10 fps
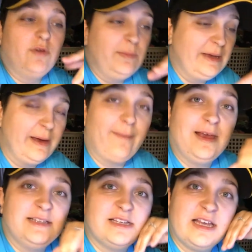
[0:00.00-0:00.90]
for being
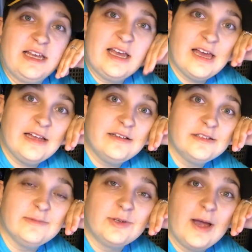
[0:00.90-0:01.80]
amazing and
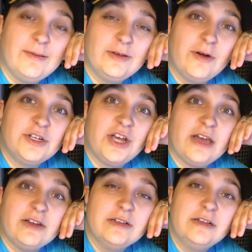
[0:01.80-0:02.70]
subscribing to our
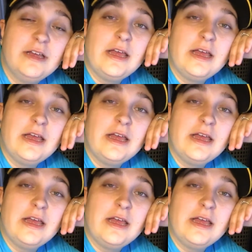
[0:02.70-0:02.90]
channel.